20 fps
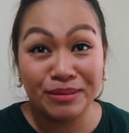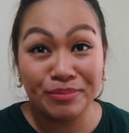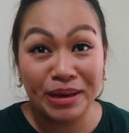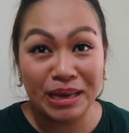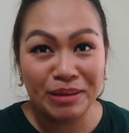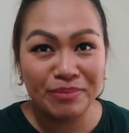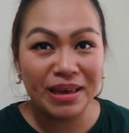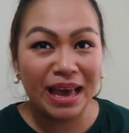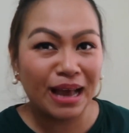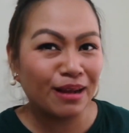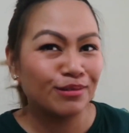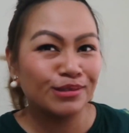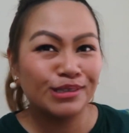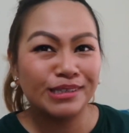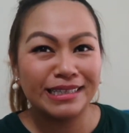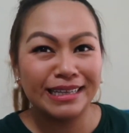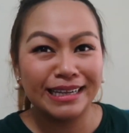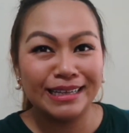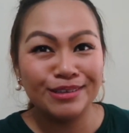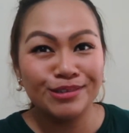Maybe I could
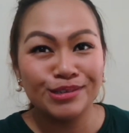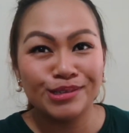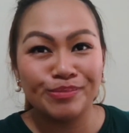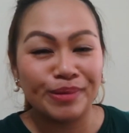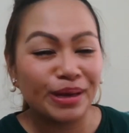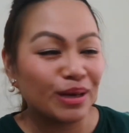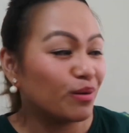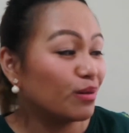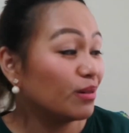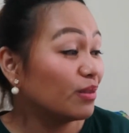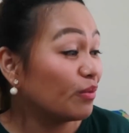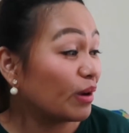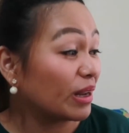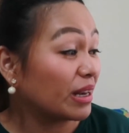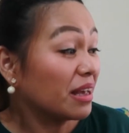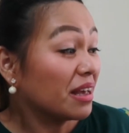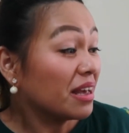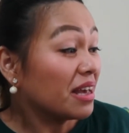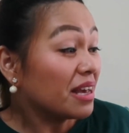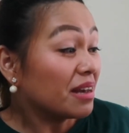still use my old one,
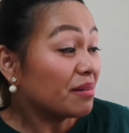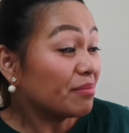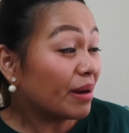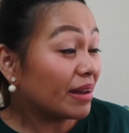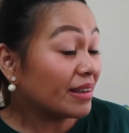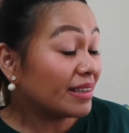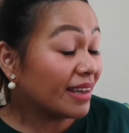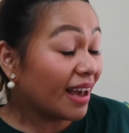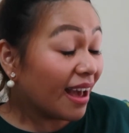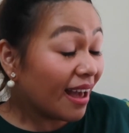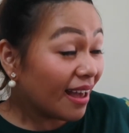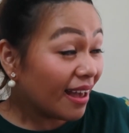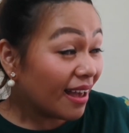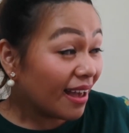but yeah.